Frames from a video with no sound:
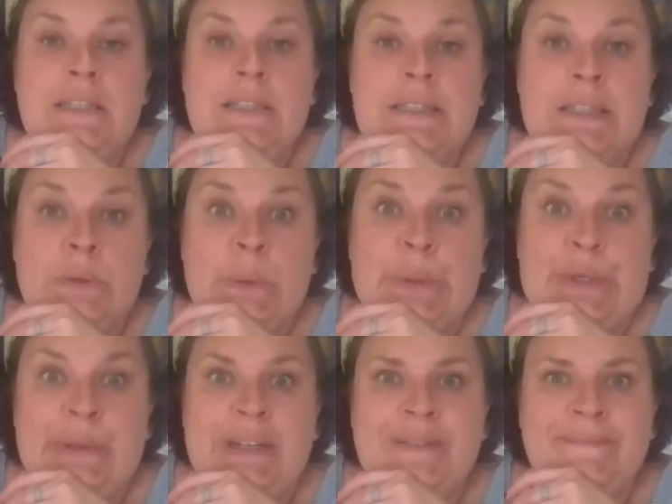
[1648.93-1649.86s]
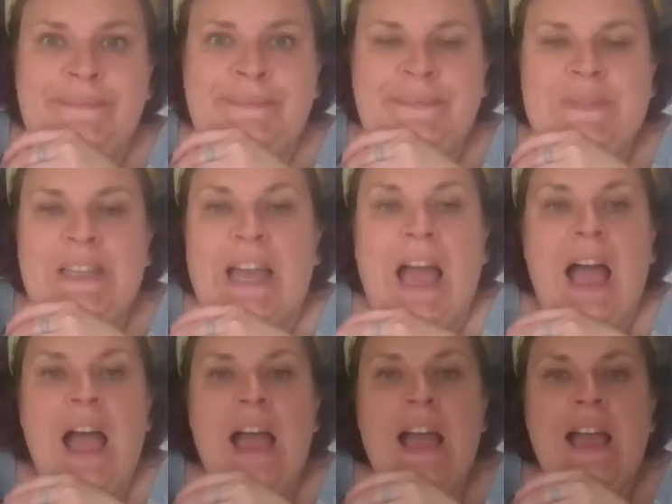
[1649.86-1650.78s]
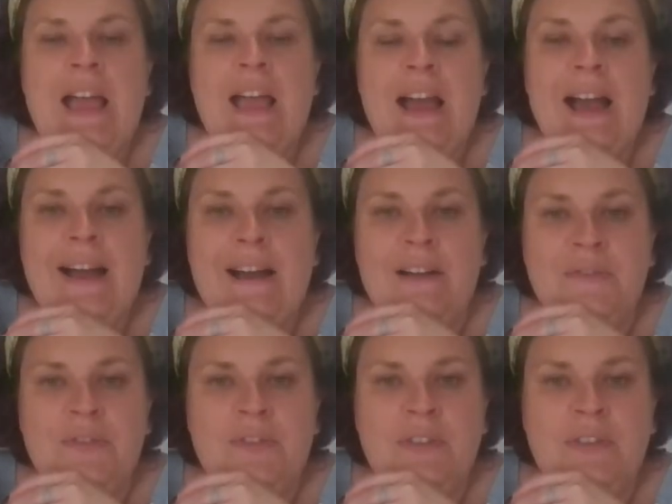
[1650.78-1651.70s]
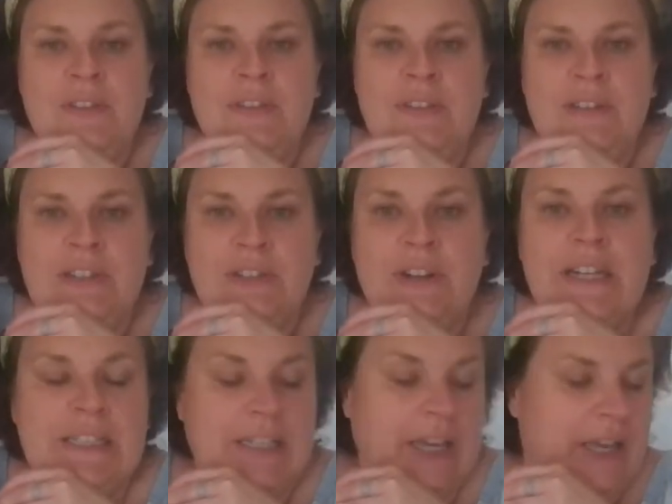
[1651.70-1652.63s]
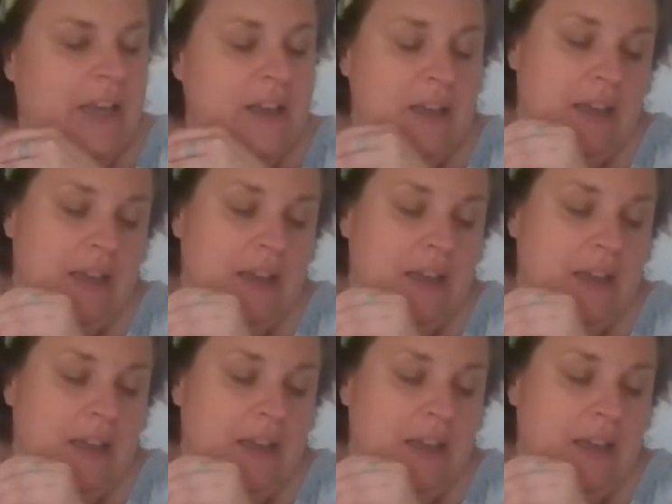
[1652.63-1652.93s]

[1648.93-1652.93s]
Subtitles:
That's what we're doing. Have a great day.